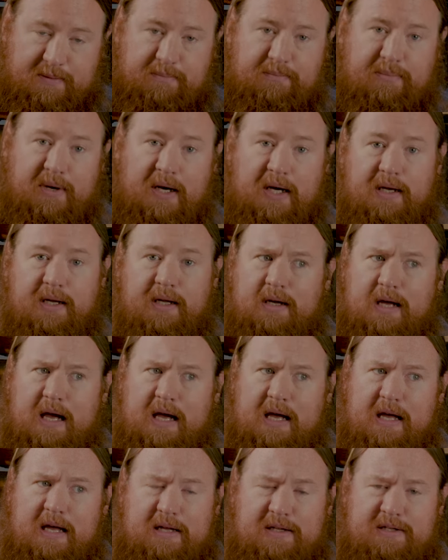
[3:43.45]
but
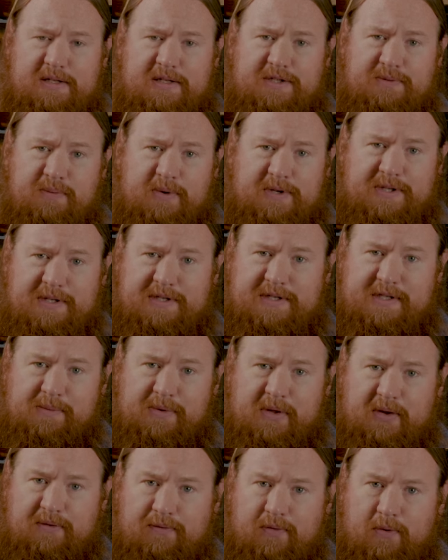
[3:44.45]
eh, it just wasn't
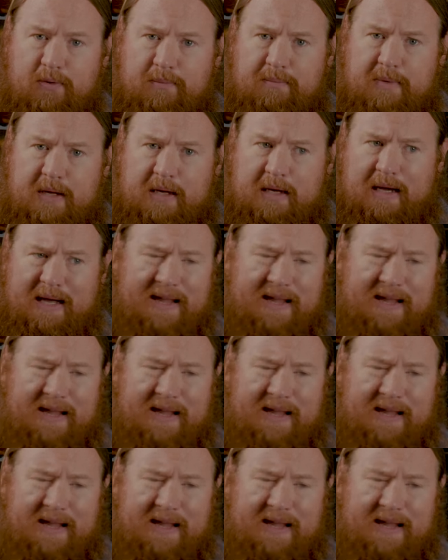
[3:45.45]
something for me,